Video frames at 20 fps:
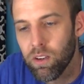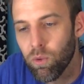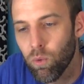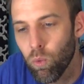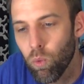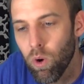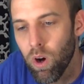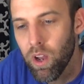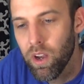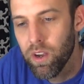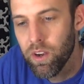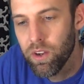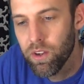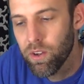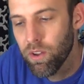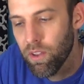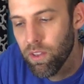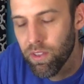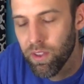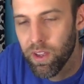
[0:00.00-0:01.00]
What do
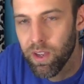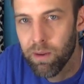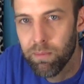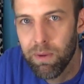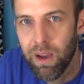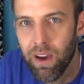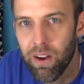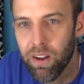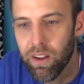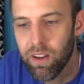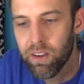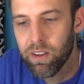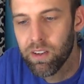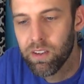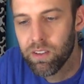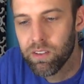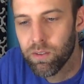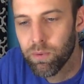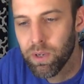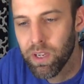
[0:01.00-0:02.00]
you think about it?
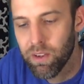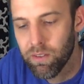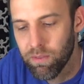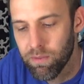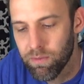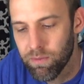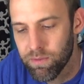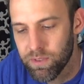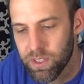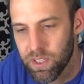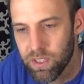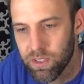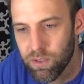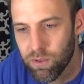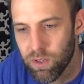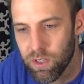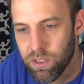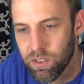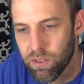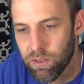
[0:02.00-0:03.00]
So we get 6
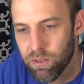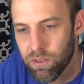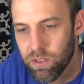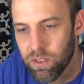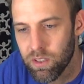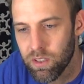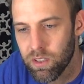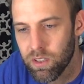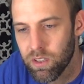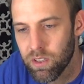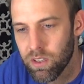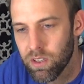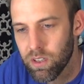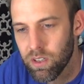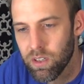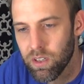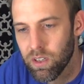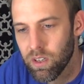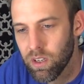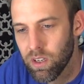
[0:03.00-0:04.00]
crystals.
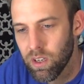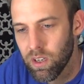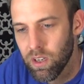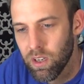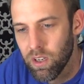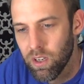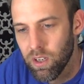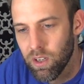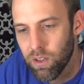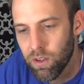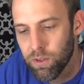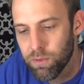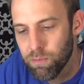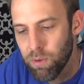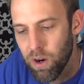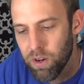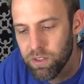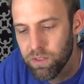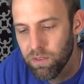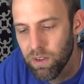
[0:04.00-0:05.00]
There's
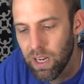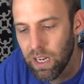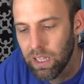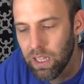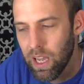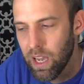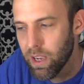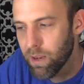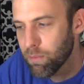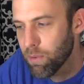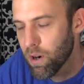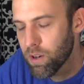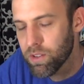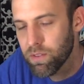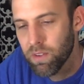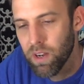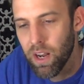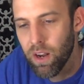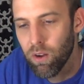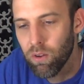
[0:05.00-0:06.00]
parts of it I like, parts
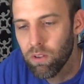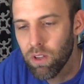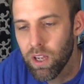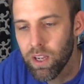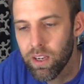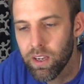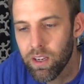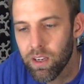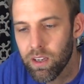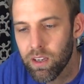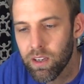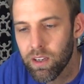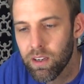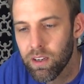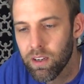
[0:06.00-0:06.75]
of it I don't like.